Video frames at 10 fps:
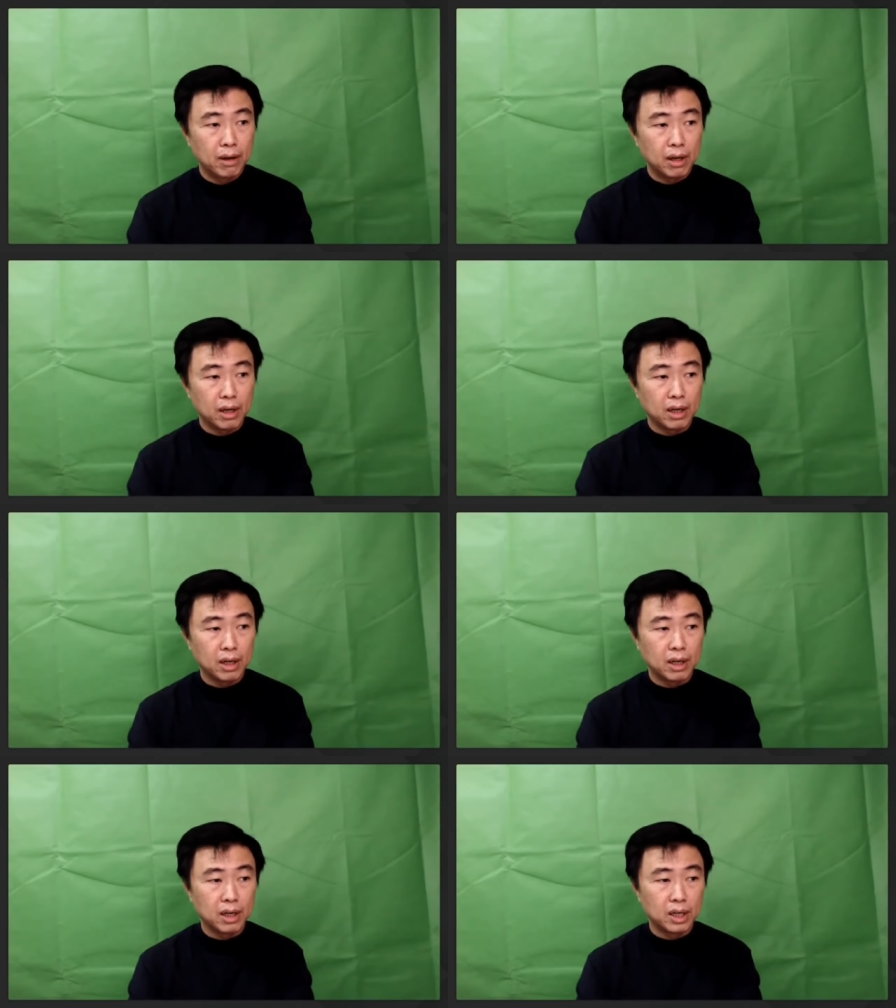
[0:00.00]

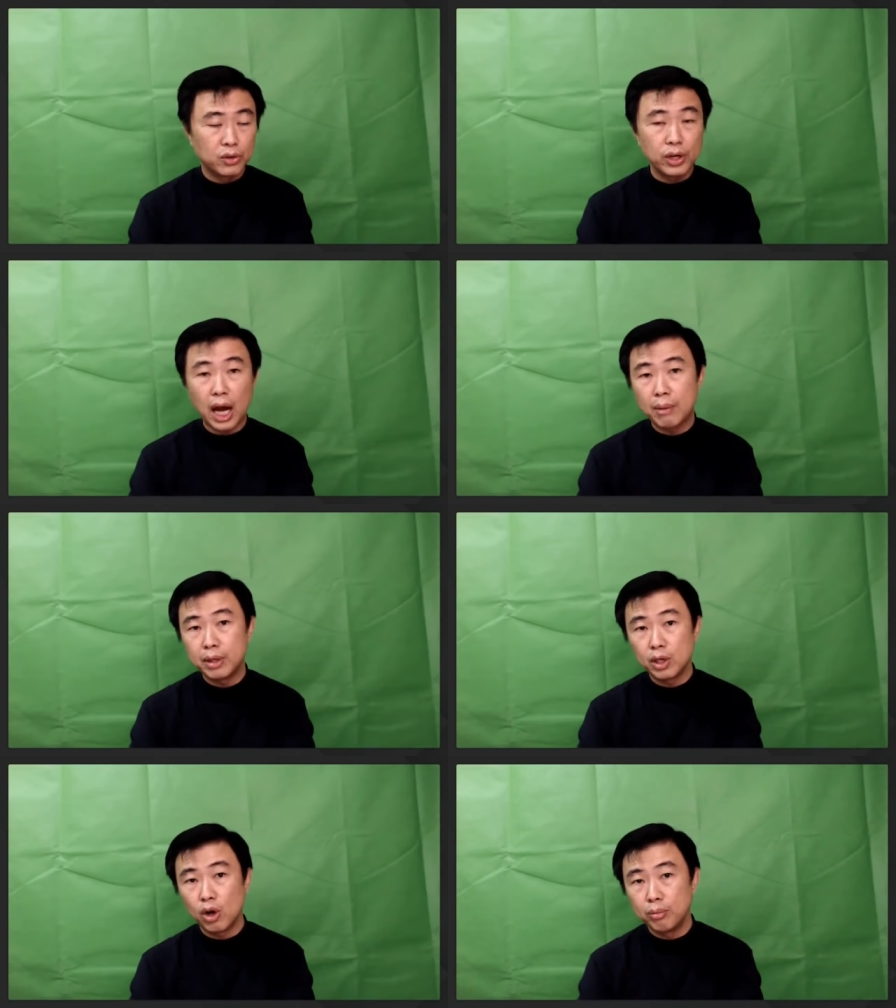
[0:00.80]
uh, three
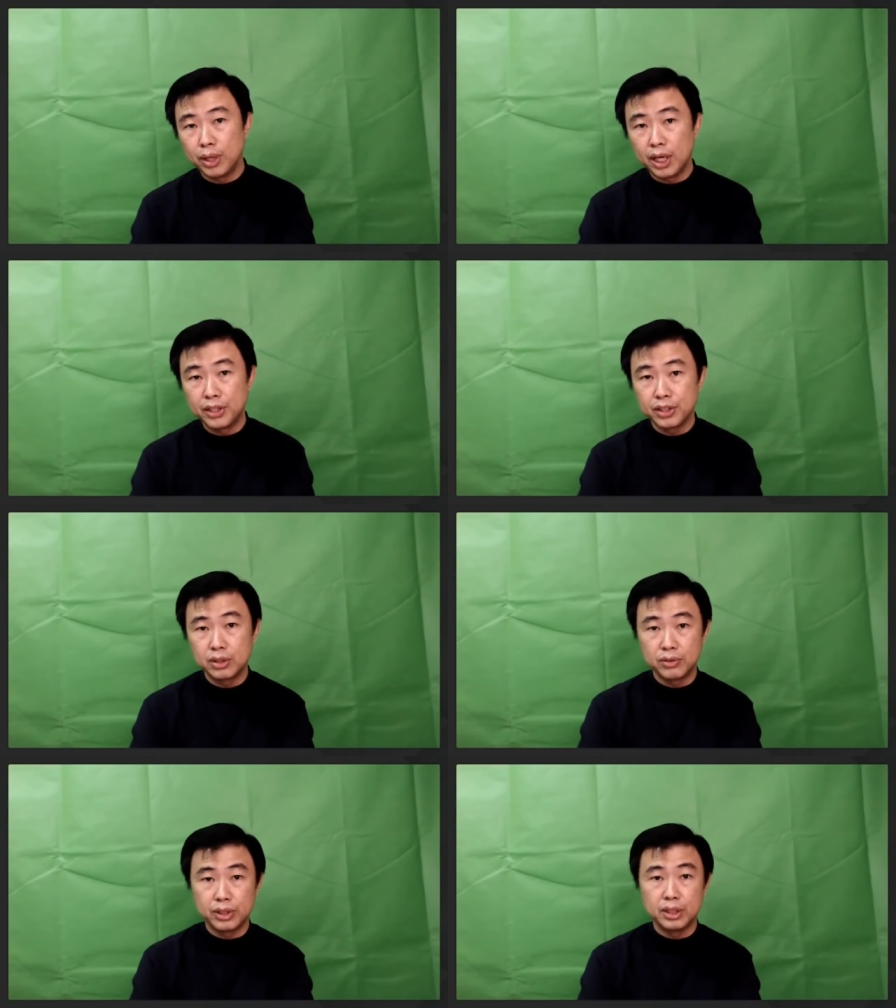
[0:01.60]
harmony
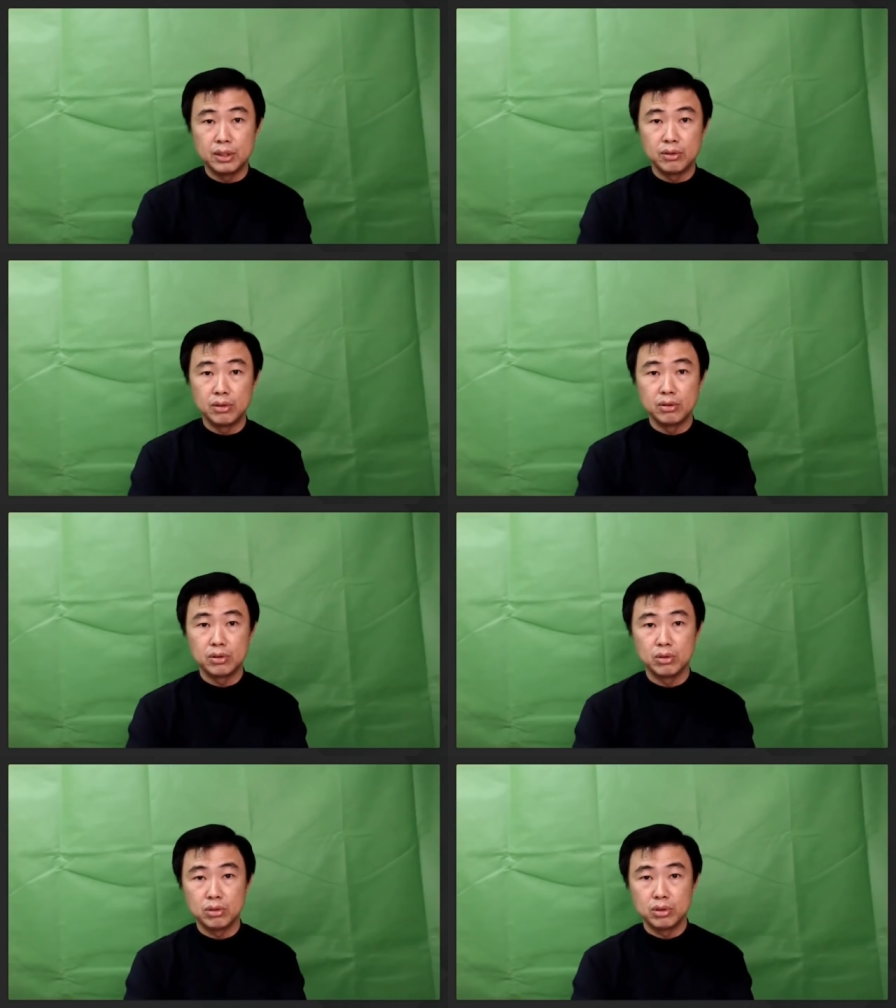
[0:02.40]
combination already. You know,
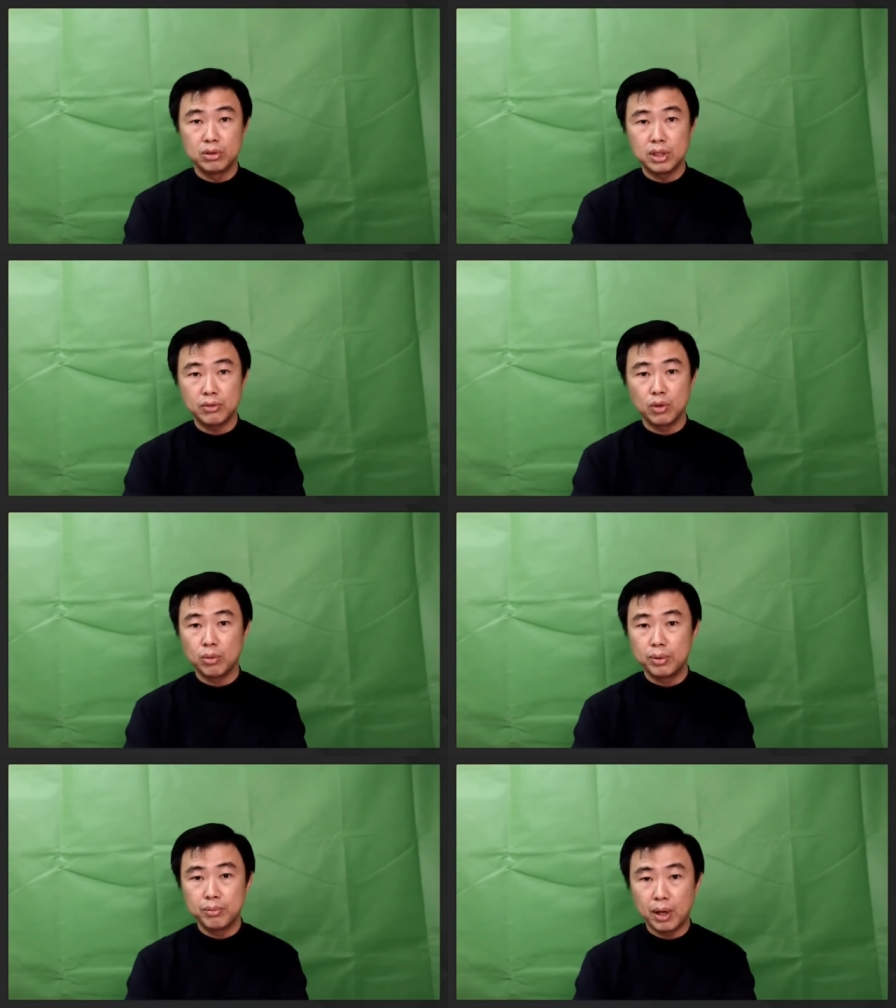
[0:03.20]
so you just have to
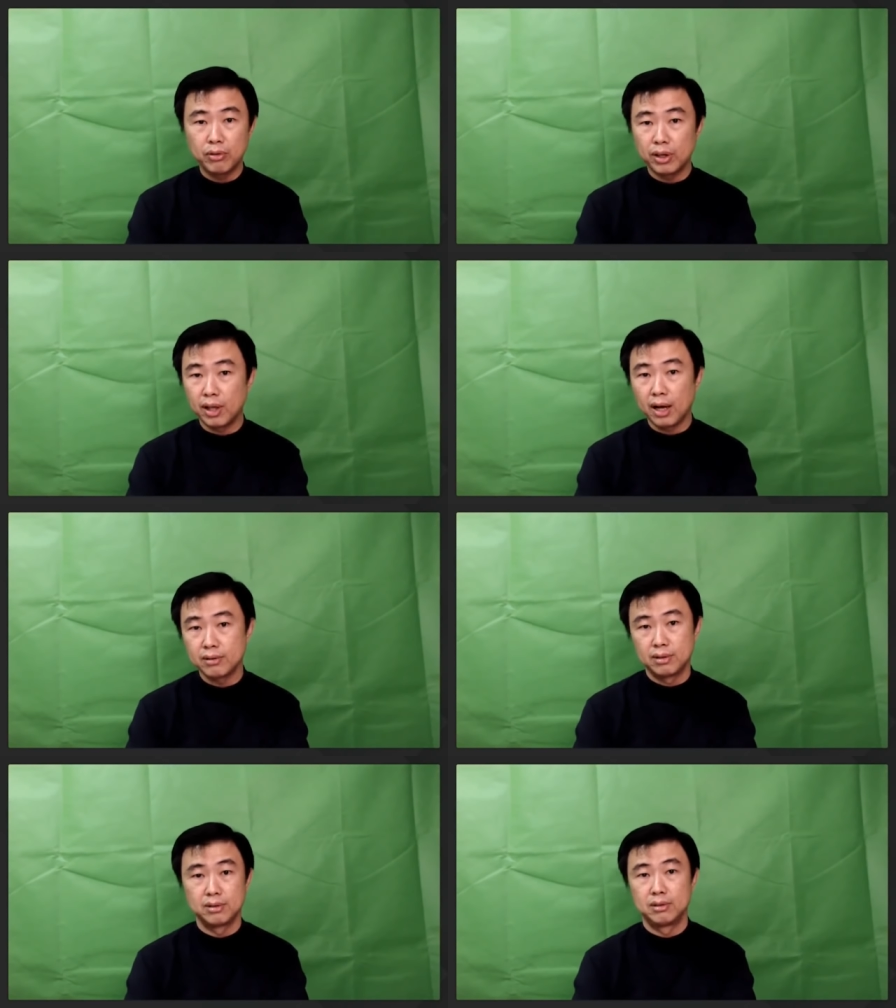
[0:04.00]
open mouth and
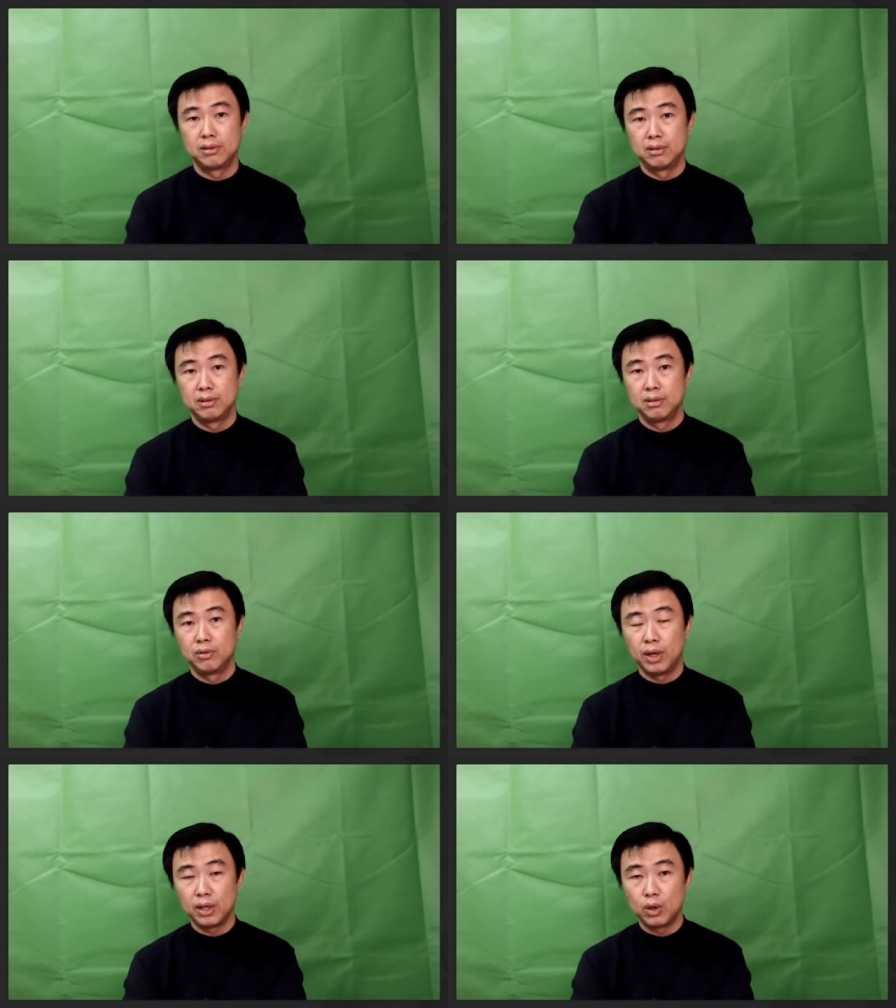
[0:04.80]
ask,
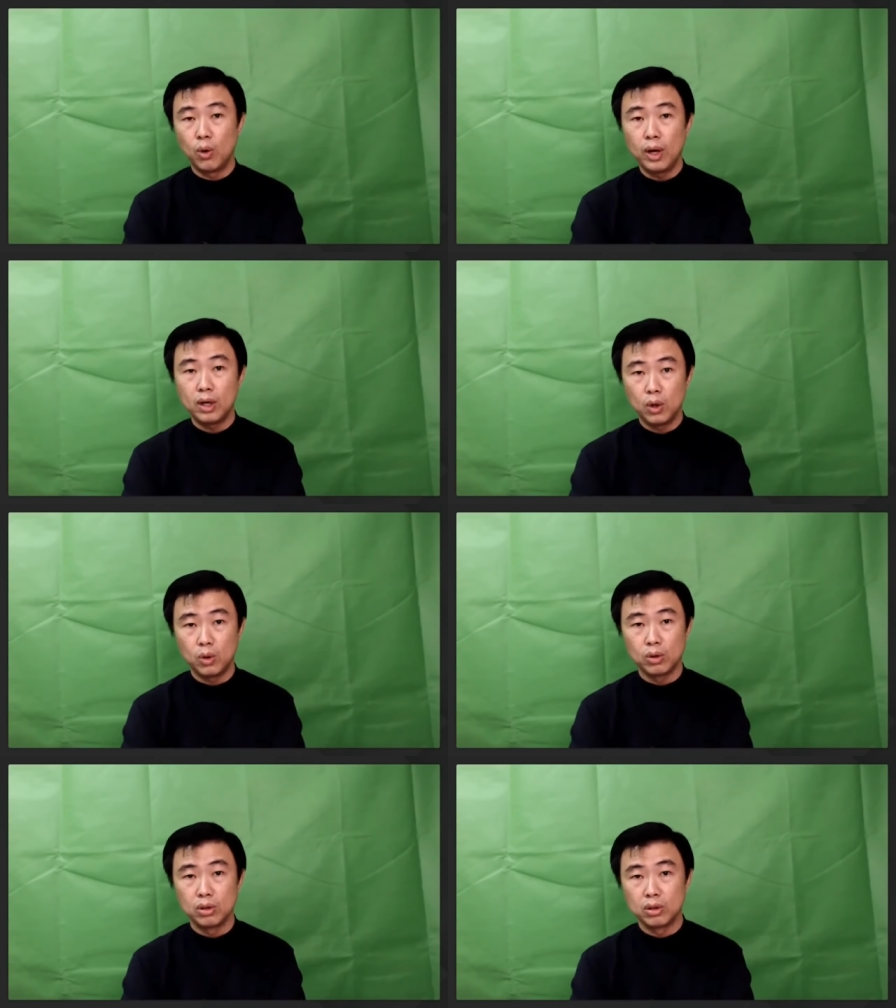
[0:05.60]
right? Go and
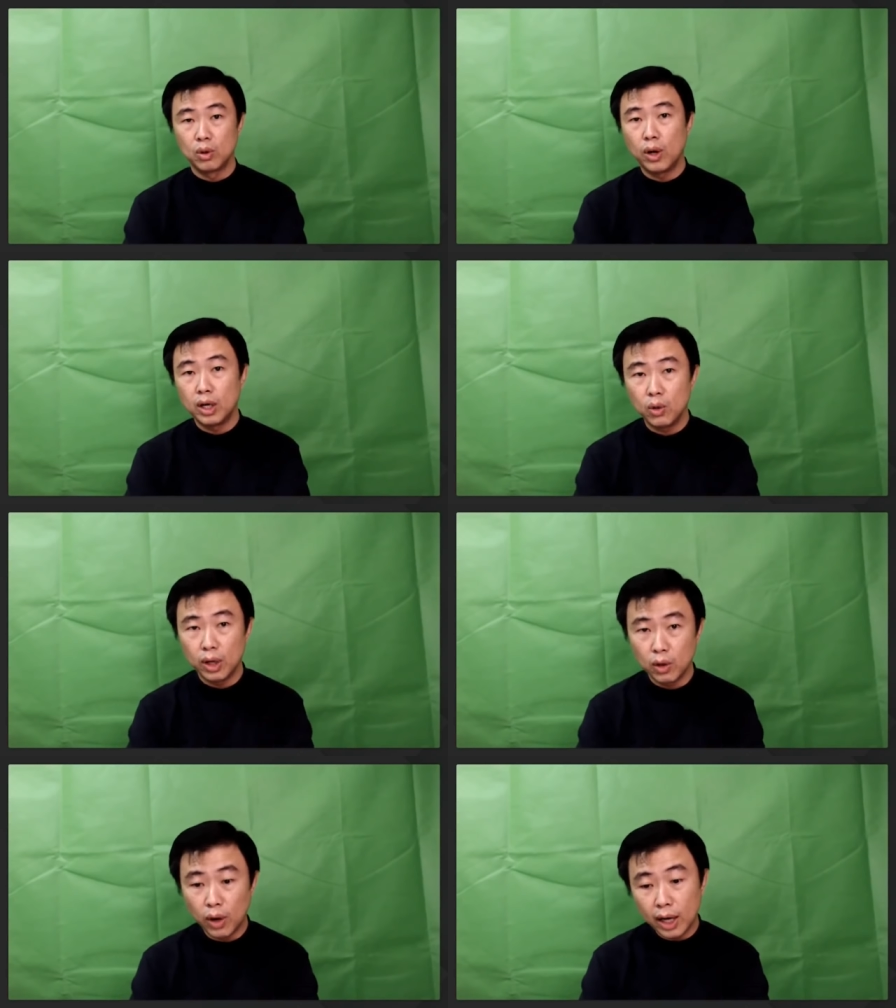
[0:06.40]
look, go and look
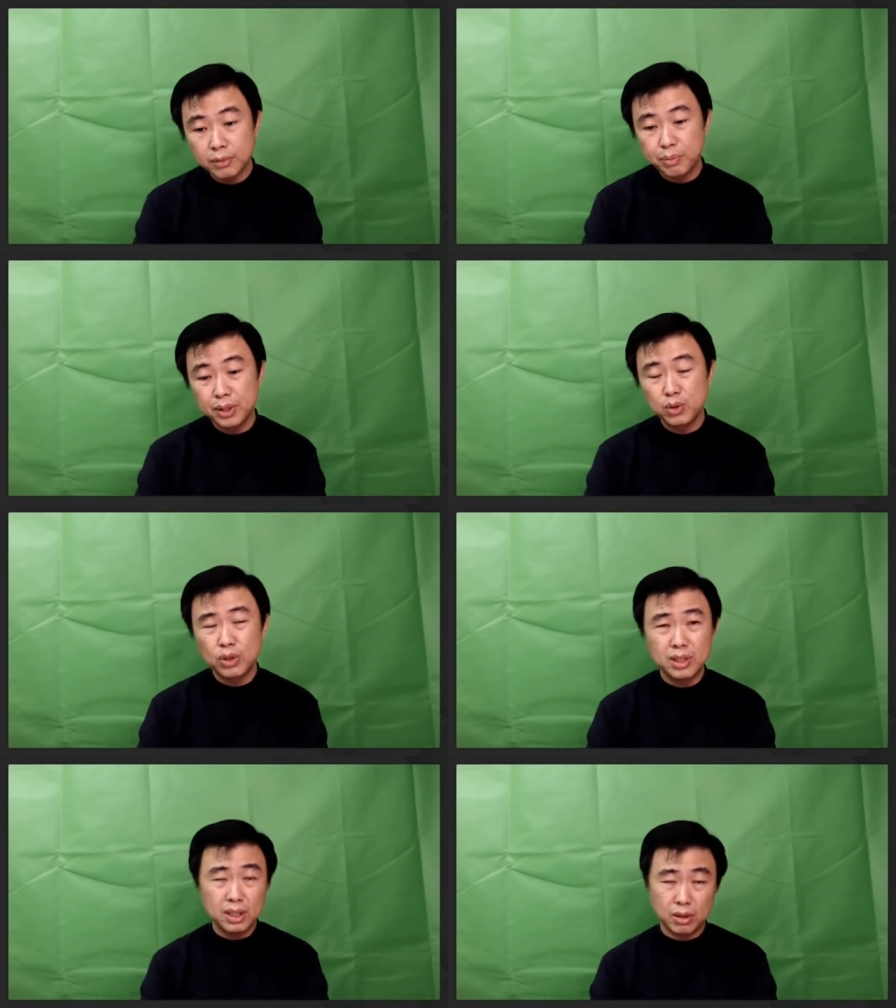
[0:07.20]
and go ask. Please
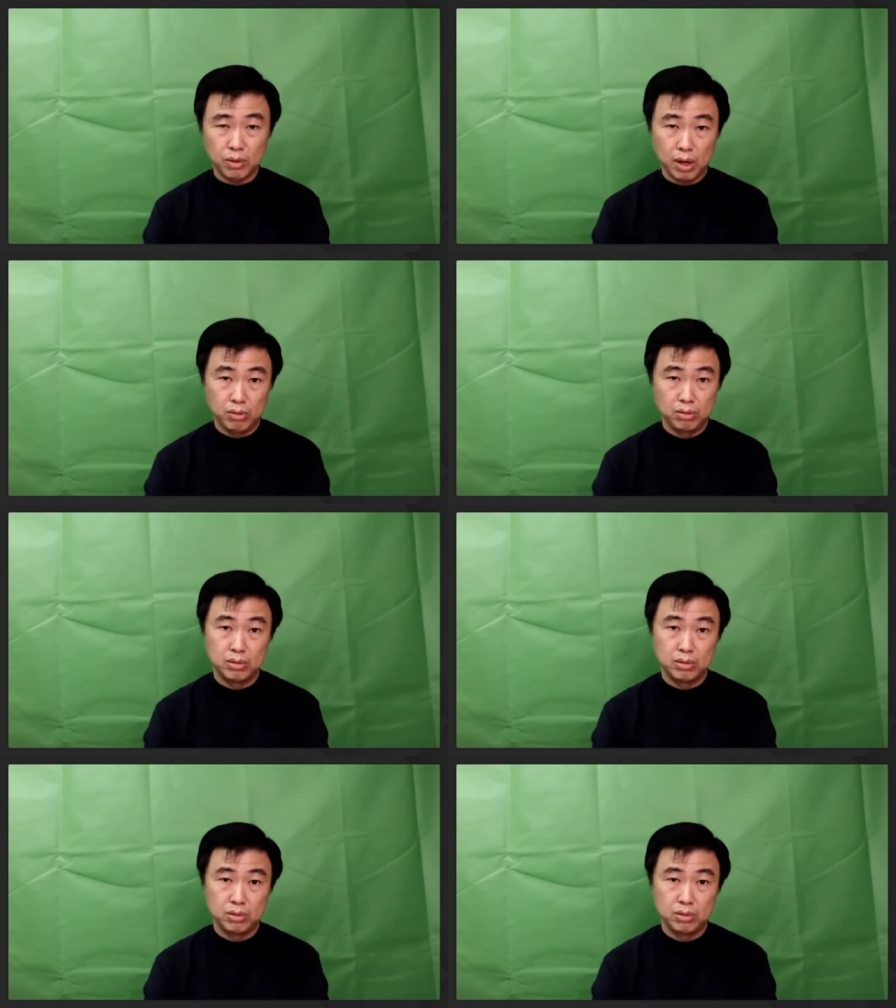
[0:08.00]
don't sit around,